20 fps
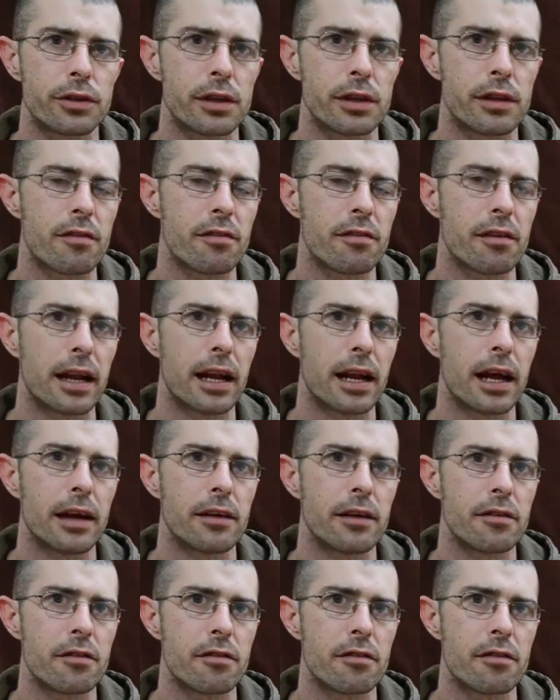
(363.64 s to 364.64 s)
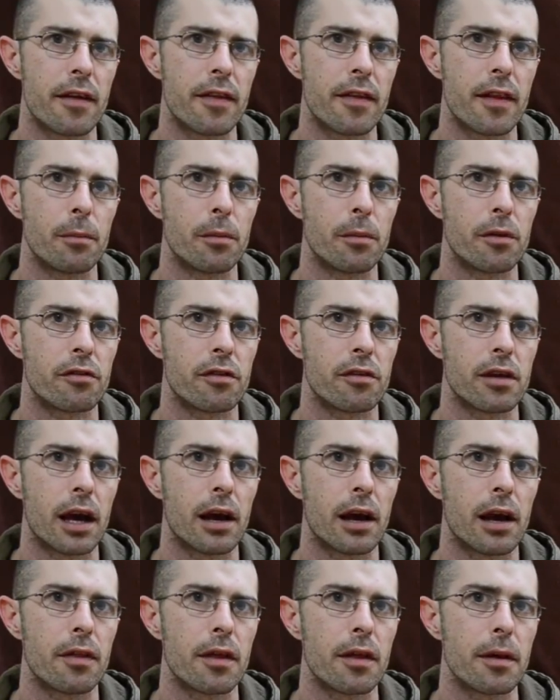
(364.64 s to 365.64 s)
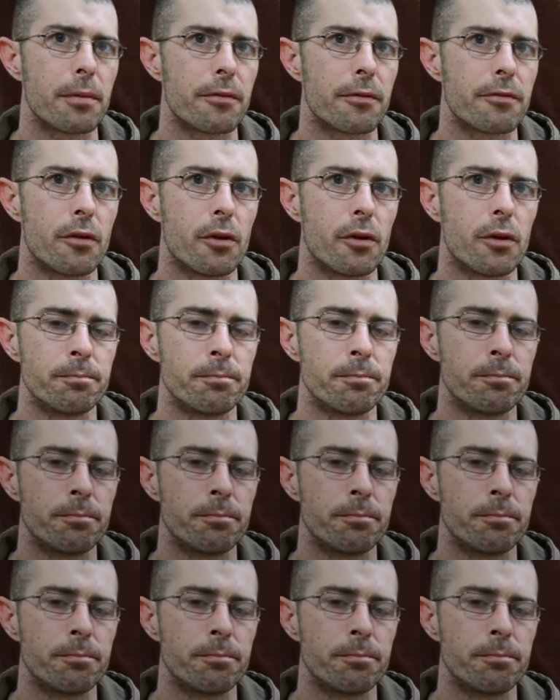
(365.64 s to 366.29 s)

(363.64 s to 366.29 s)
to the Sennheisers and then we'll see how they perform.